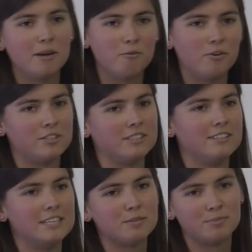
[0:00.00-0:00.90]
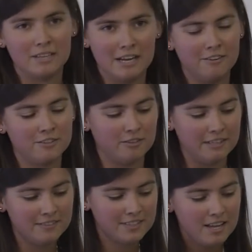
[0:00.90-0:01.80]
by watching Desperate
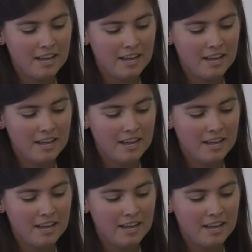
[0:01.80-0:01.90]
Housewives,